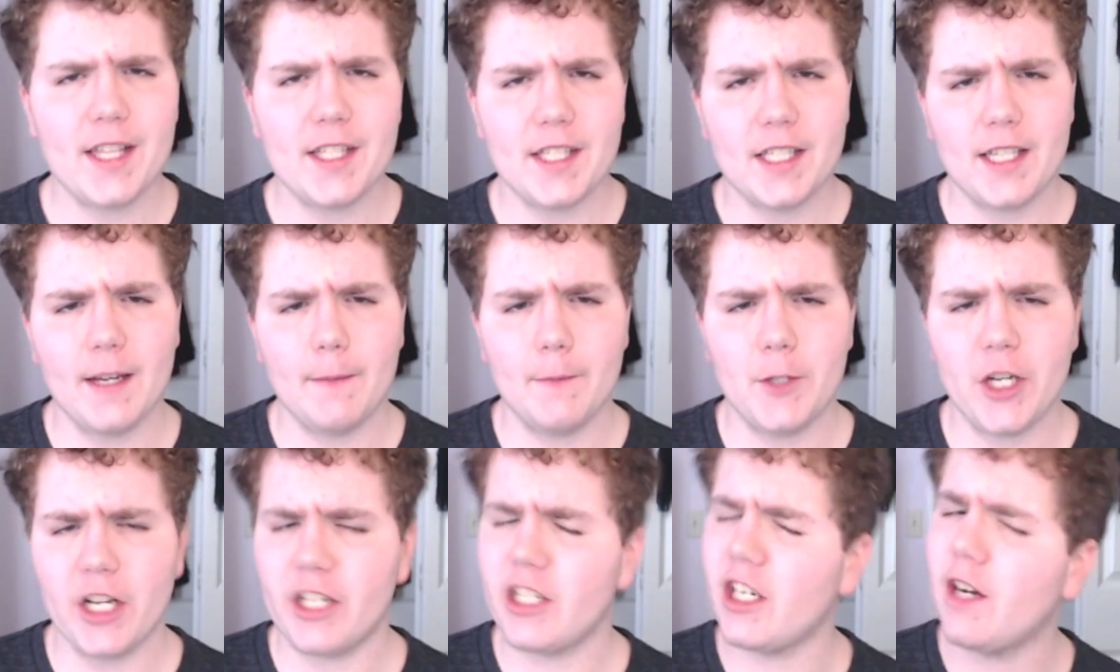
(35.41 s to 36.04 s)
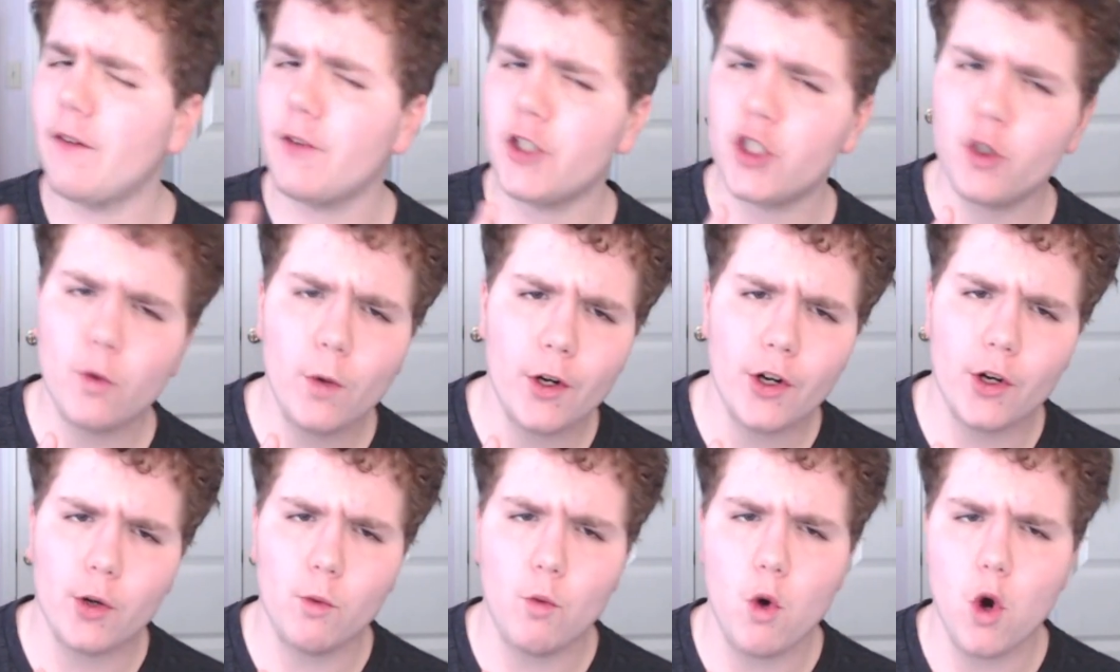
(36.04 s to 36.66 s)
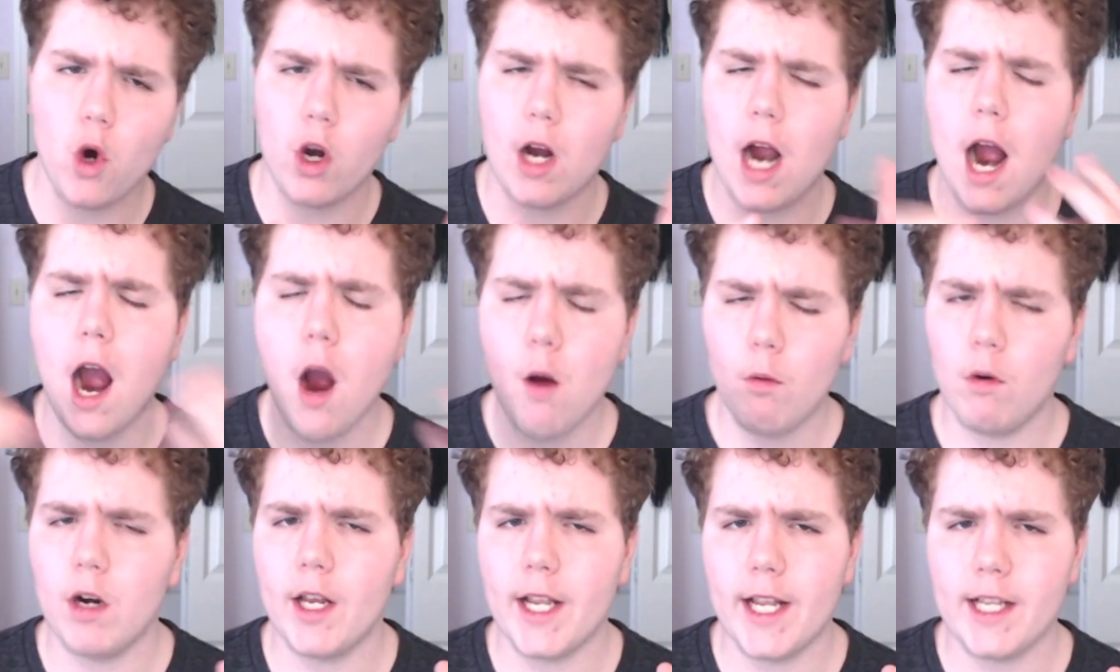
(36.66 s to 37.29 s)
subject of a Twitter war, I
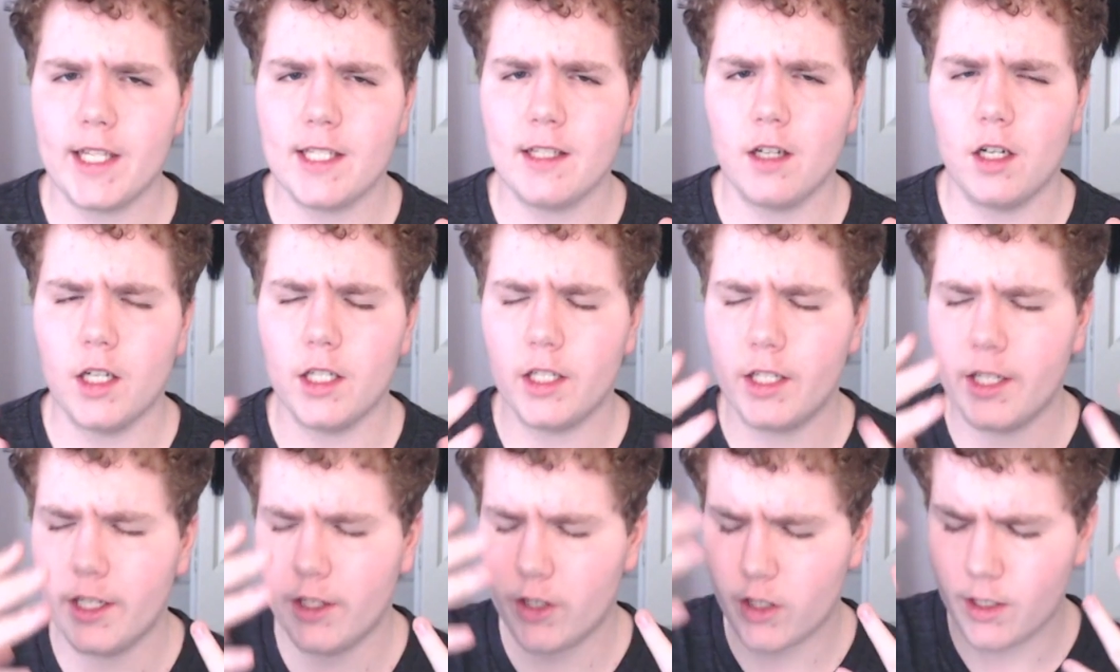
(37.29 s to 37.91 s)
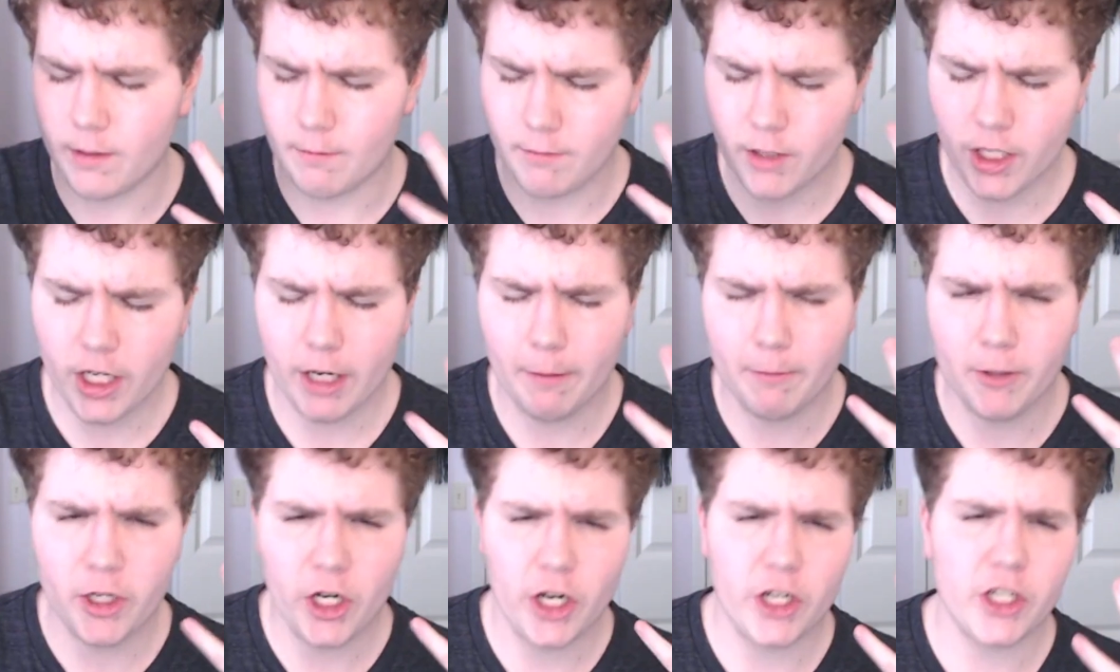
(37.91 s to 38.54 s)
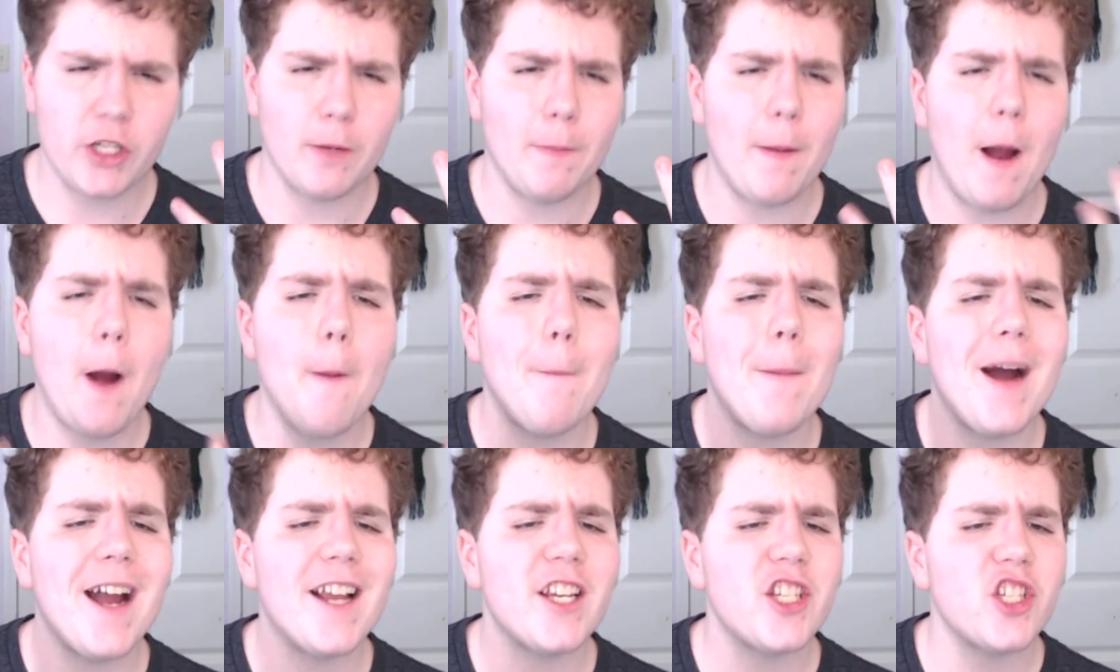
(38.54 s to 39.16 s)
wanna get on to some subjects about
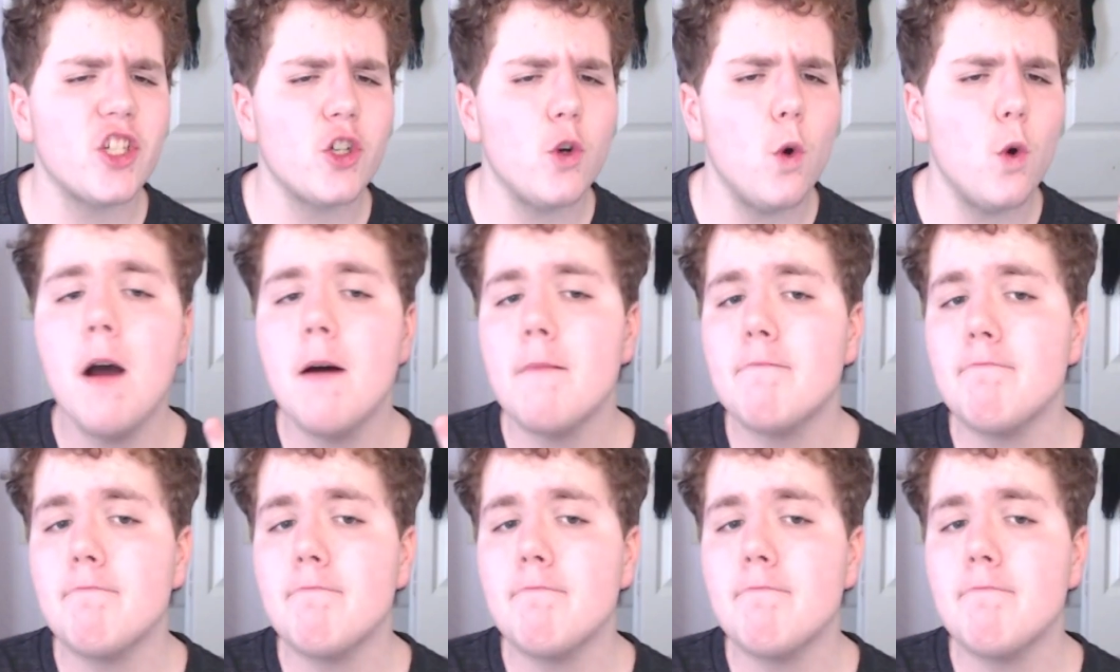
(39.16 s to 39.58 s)
my school.